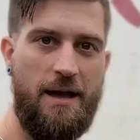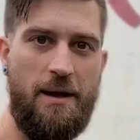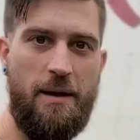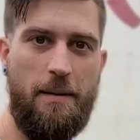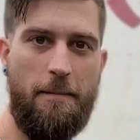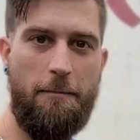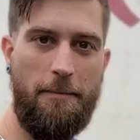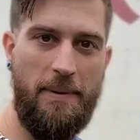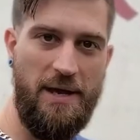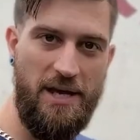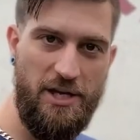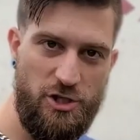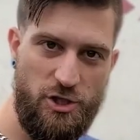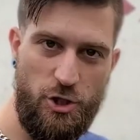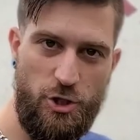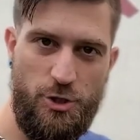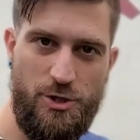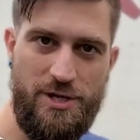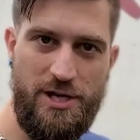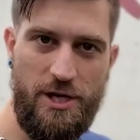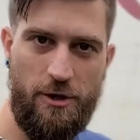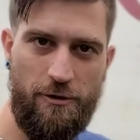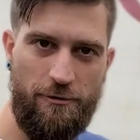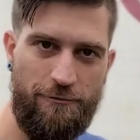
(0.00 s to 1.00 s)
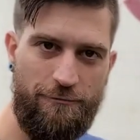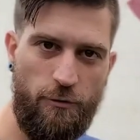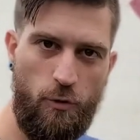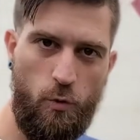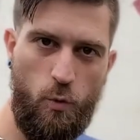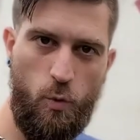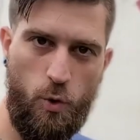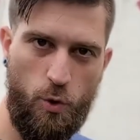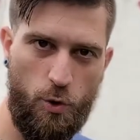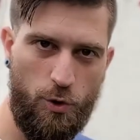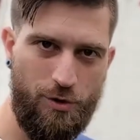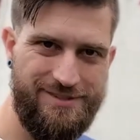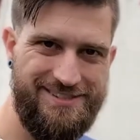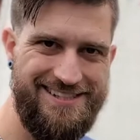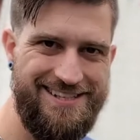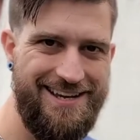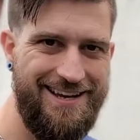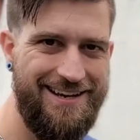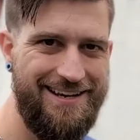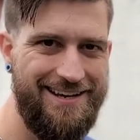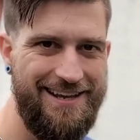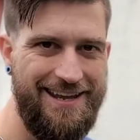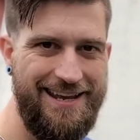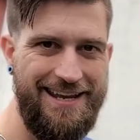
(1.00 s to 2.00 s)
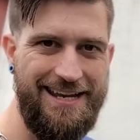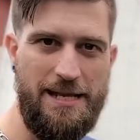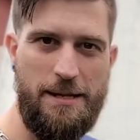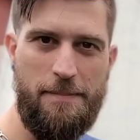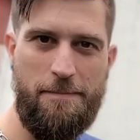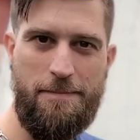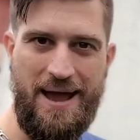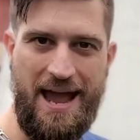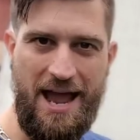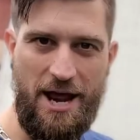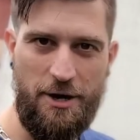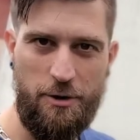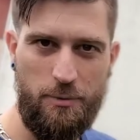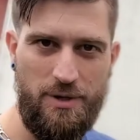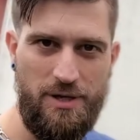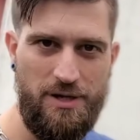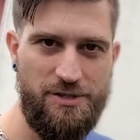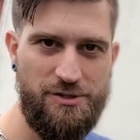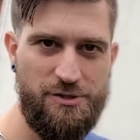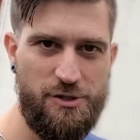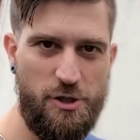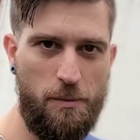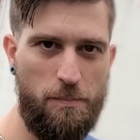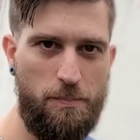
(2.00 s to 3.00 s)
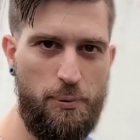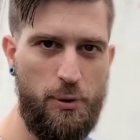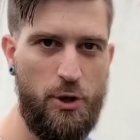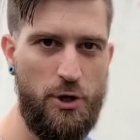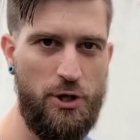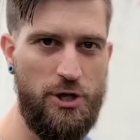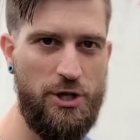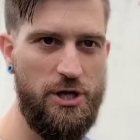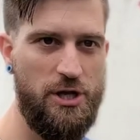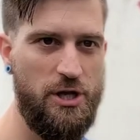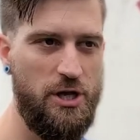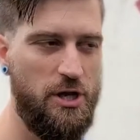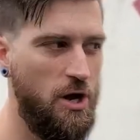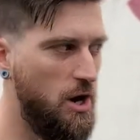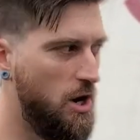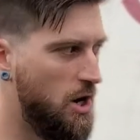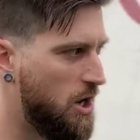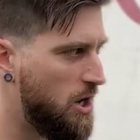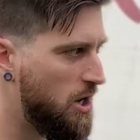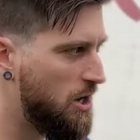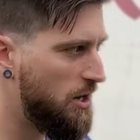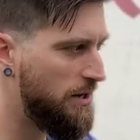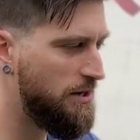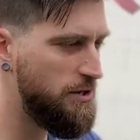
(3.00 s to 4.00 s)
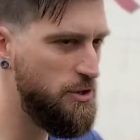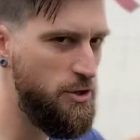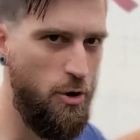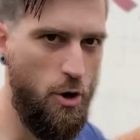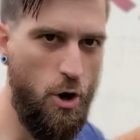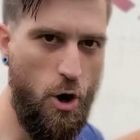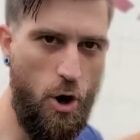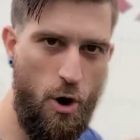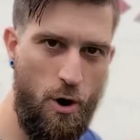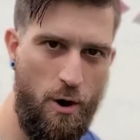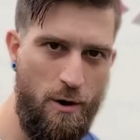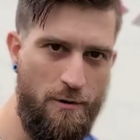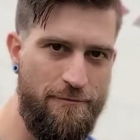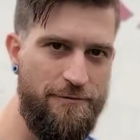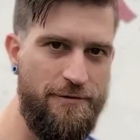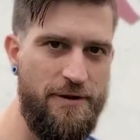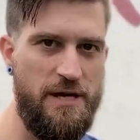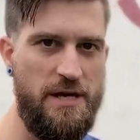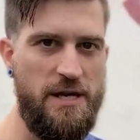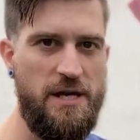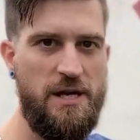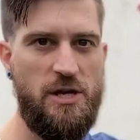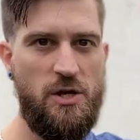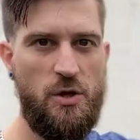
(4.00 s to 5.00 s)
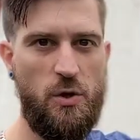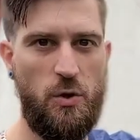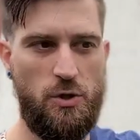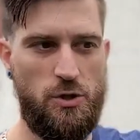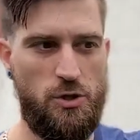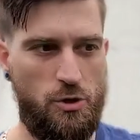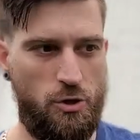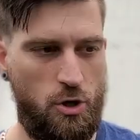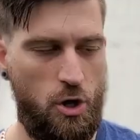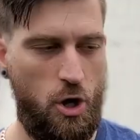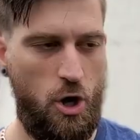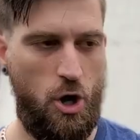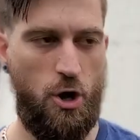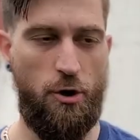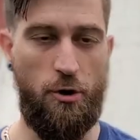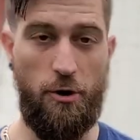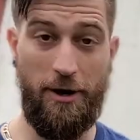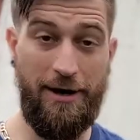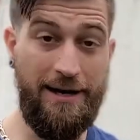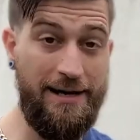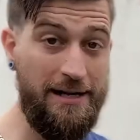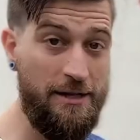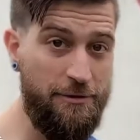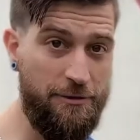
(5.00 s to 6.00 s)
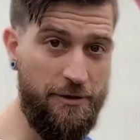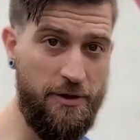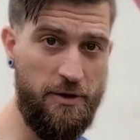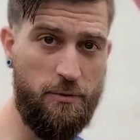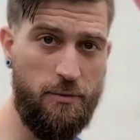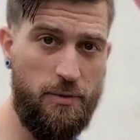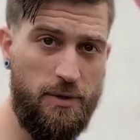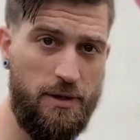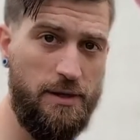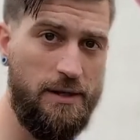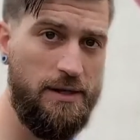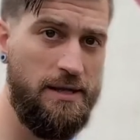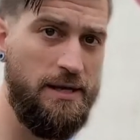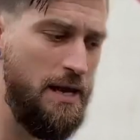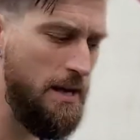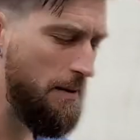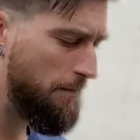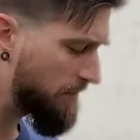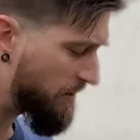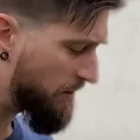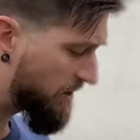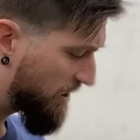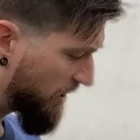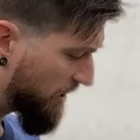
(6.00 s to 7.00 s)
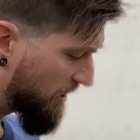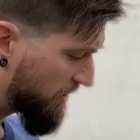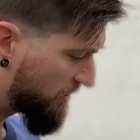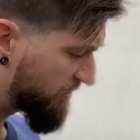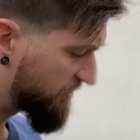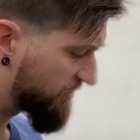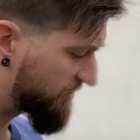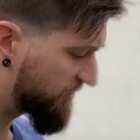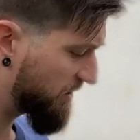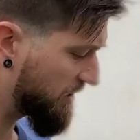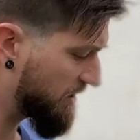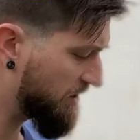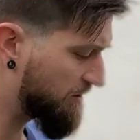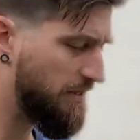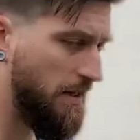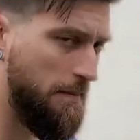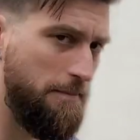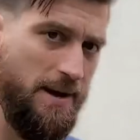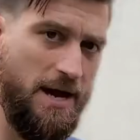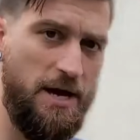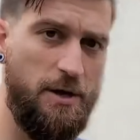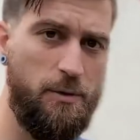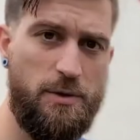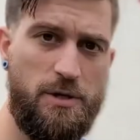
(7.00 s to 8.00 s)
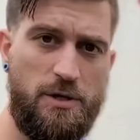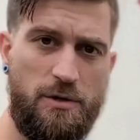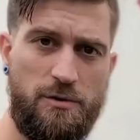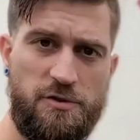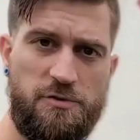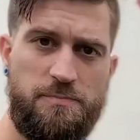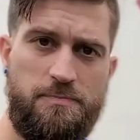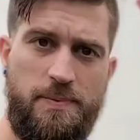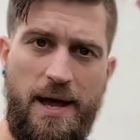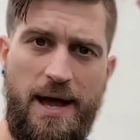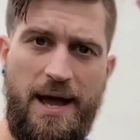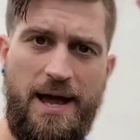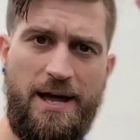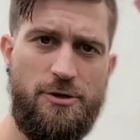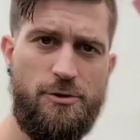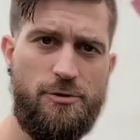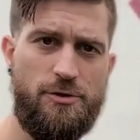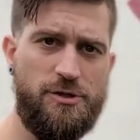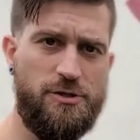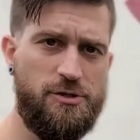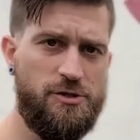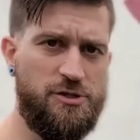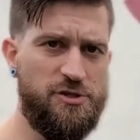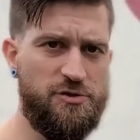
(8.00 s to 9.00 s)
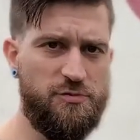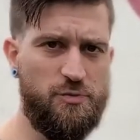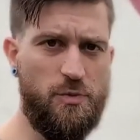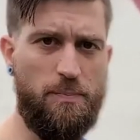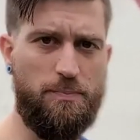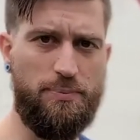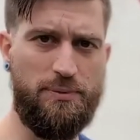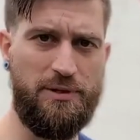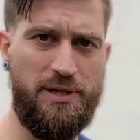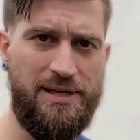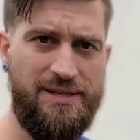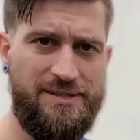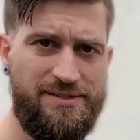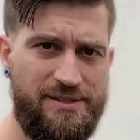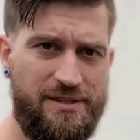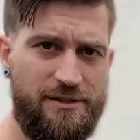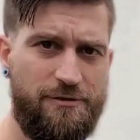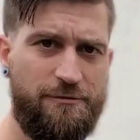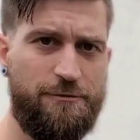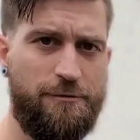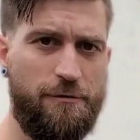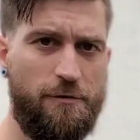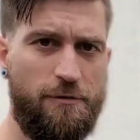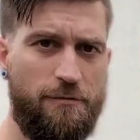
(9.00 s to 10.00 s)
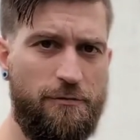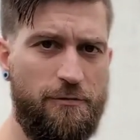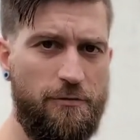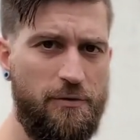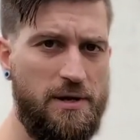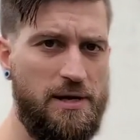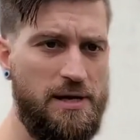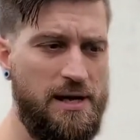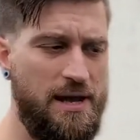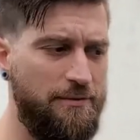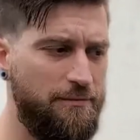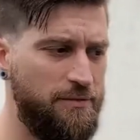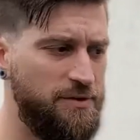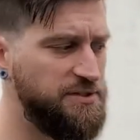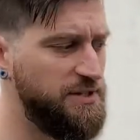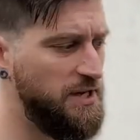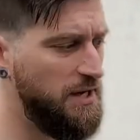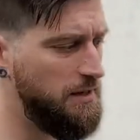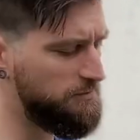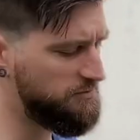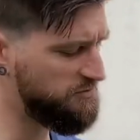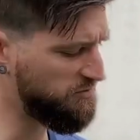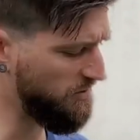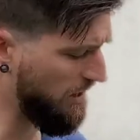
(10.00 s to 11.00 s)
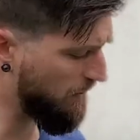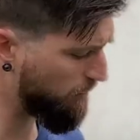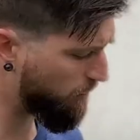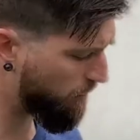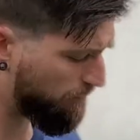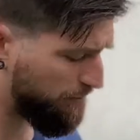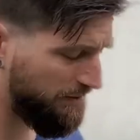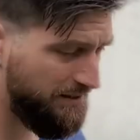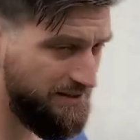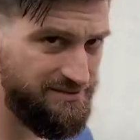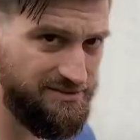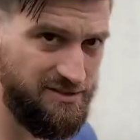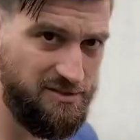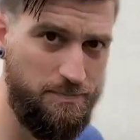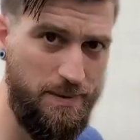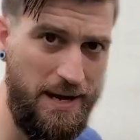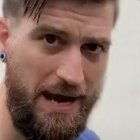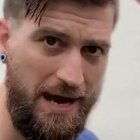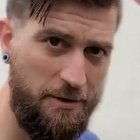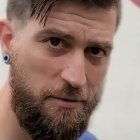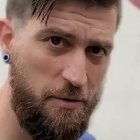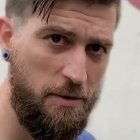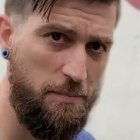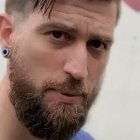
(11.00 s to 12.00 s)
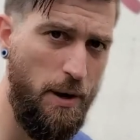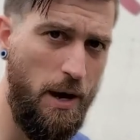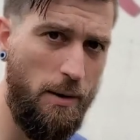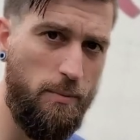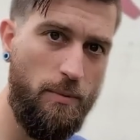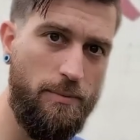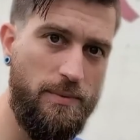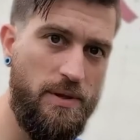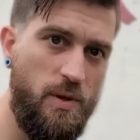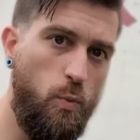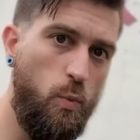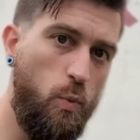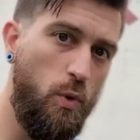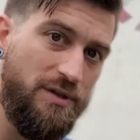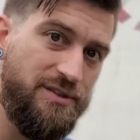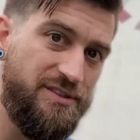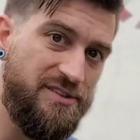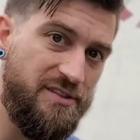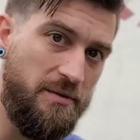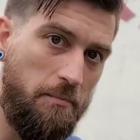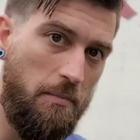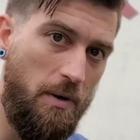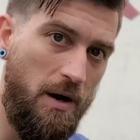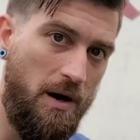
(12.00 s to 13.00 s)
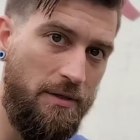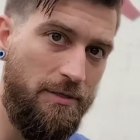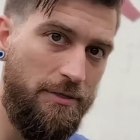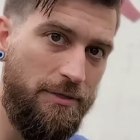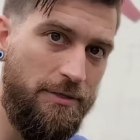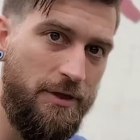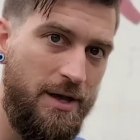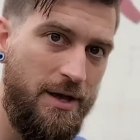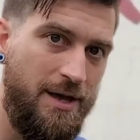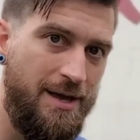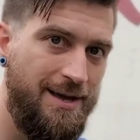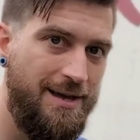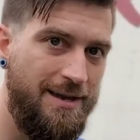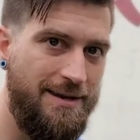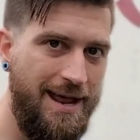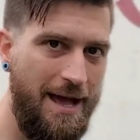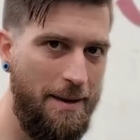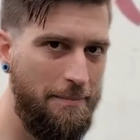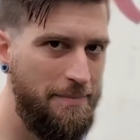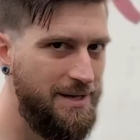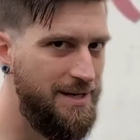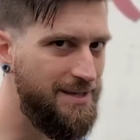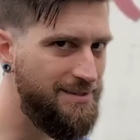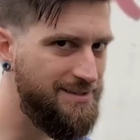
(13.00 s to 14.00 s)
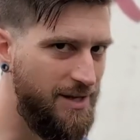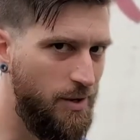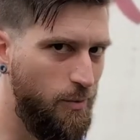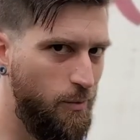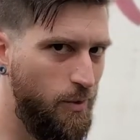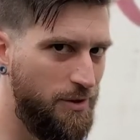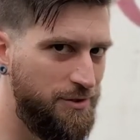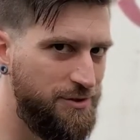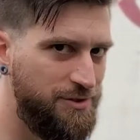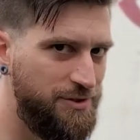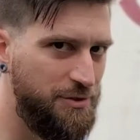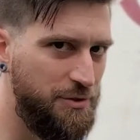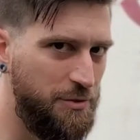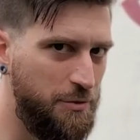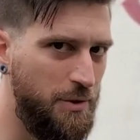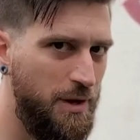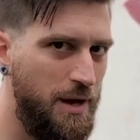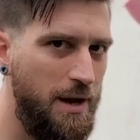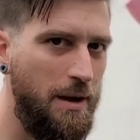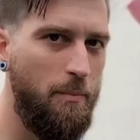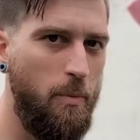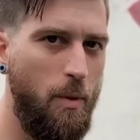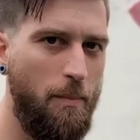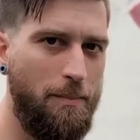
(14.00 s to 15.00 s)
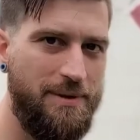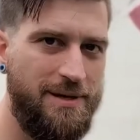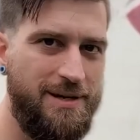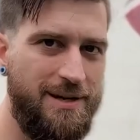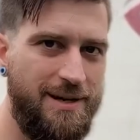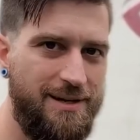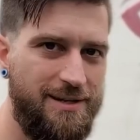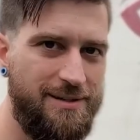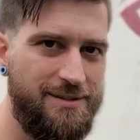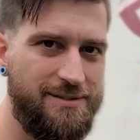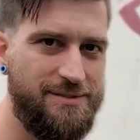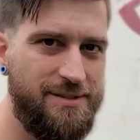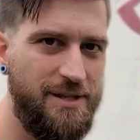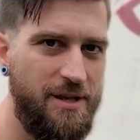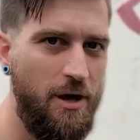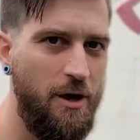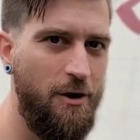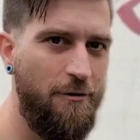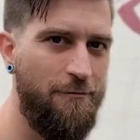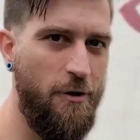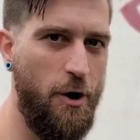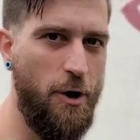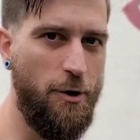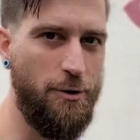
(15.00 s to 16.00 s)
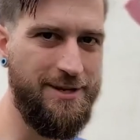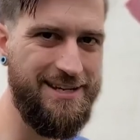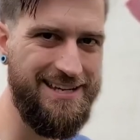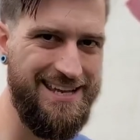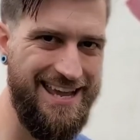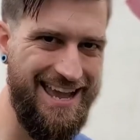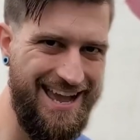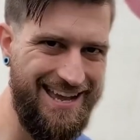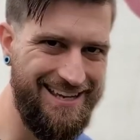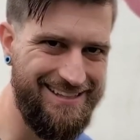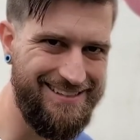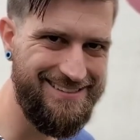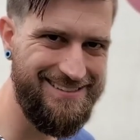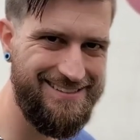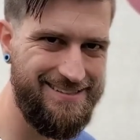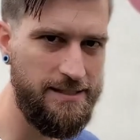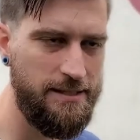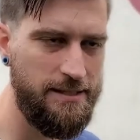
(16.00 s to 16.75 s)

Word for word: Make sure you get a full warranty on any batteries you're putting on your RV or your car or anything really, because if that battery goes bad, you can just replace it for free every time. So I replace this battery probably once a month, not because I want to, but because of our guests